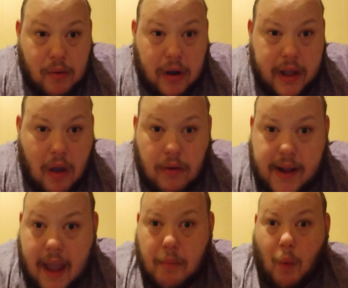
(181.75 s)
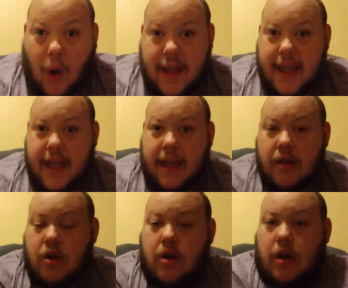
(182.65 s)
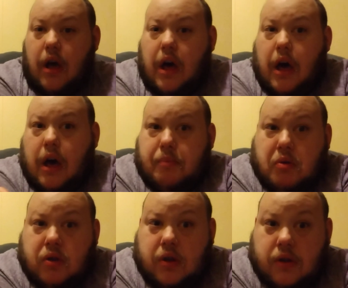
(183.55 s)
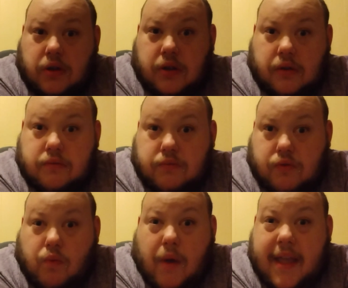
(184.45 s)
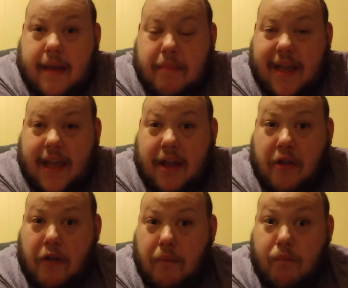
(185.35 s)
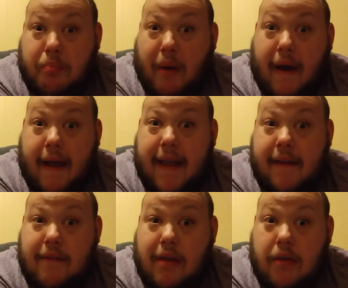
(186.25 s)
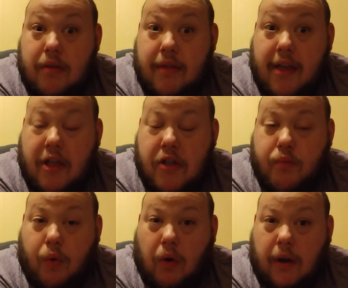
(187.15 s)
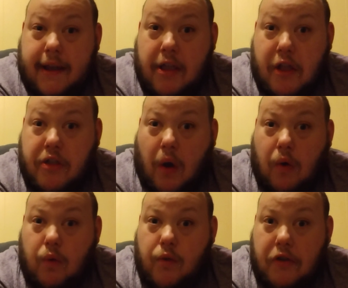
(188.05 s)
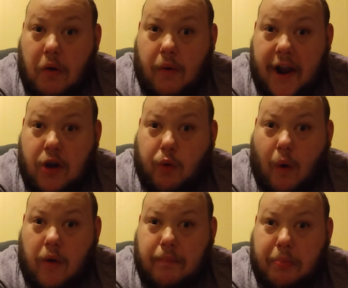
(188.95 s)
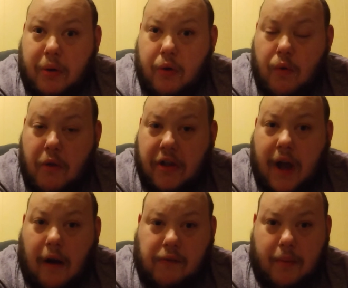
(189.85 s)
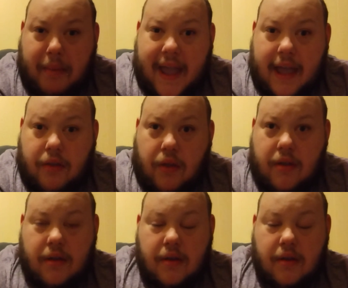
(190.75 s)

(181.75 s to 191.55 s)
really don't get why he um what he means by the Rolling Stones are a quote blues cover band.